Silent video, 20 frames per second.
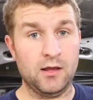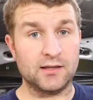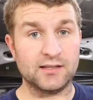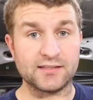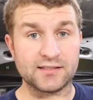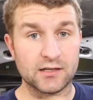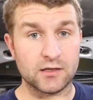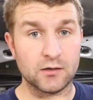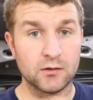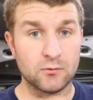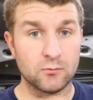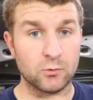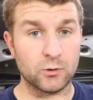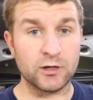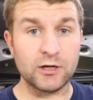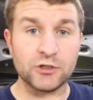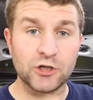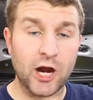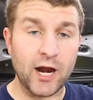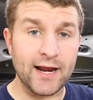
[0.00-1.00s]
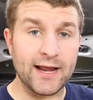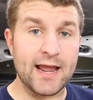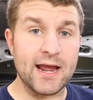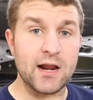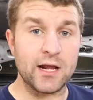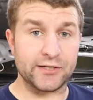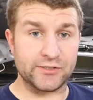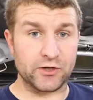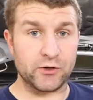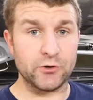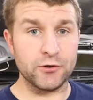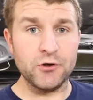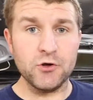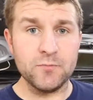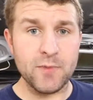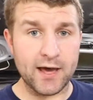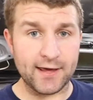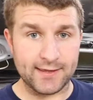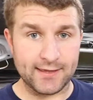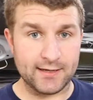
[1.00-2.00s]
So we're gonna try again. I saw a new
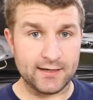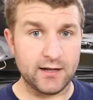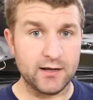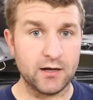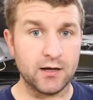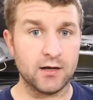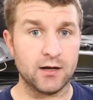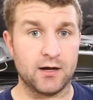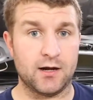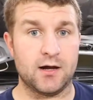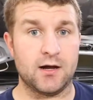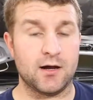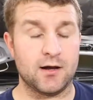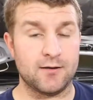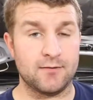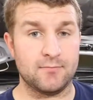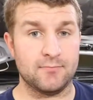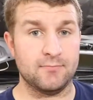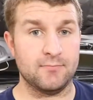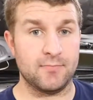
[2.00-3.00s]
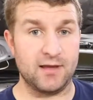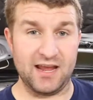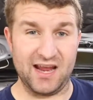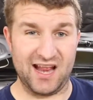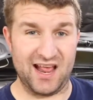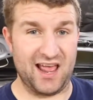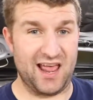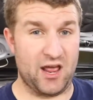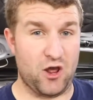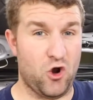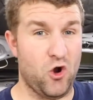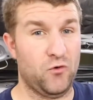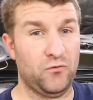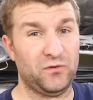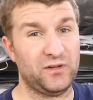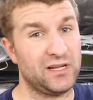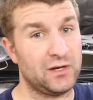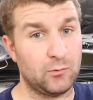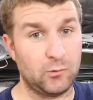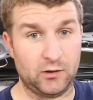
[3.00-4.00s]
method.
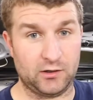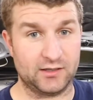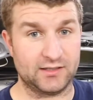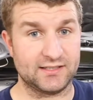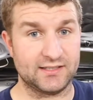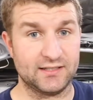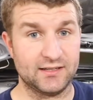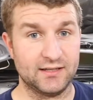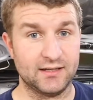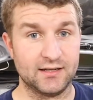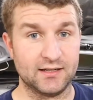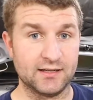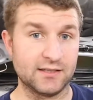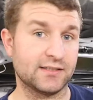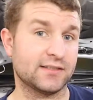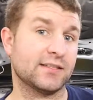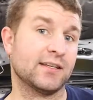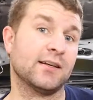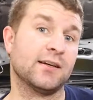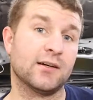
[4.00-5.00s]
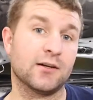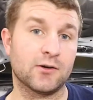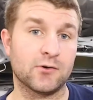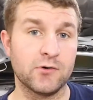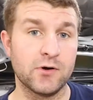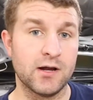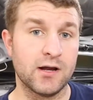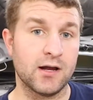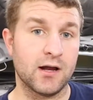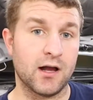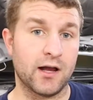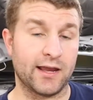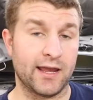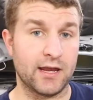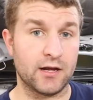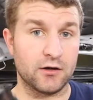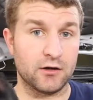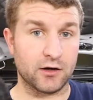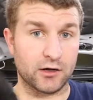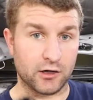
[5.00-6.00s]
Hopefully it works. So
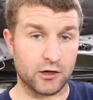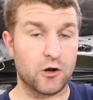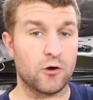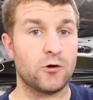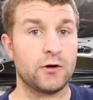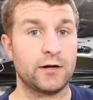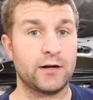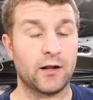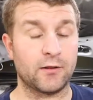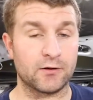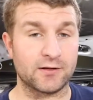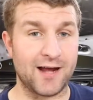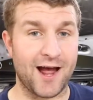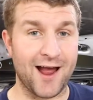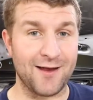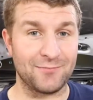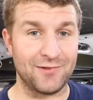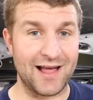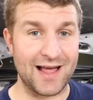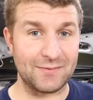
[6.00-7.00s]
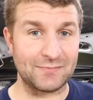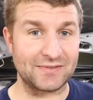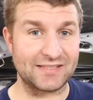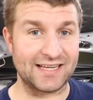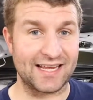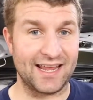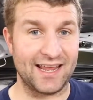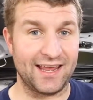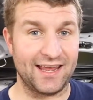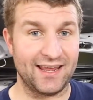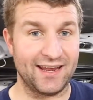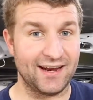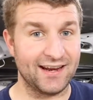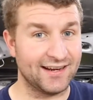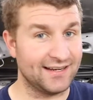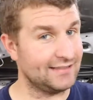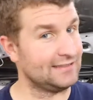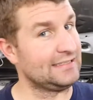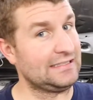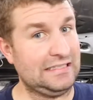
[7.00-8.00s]
again, you're gonna go on another time lapse, and
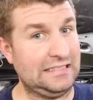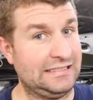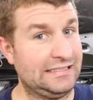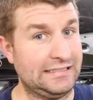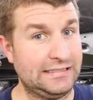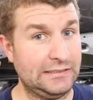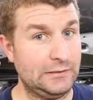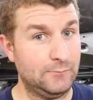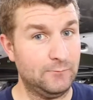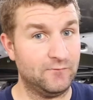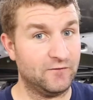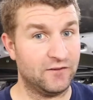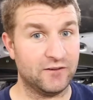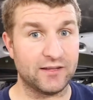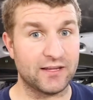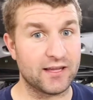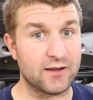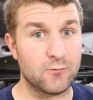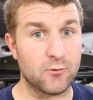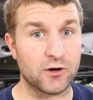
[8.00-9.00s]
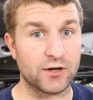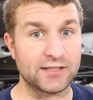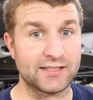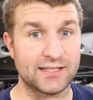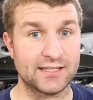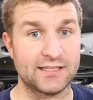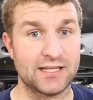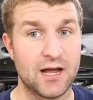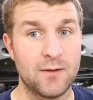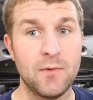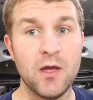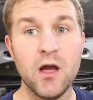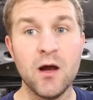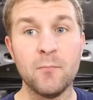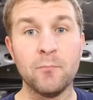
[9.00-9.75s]
hopefully it works this time.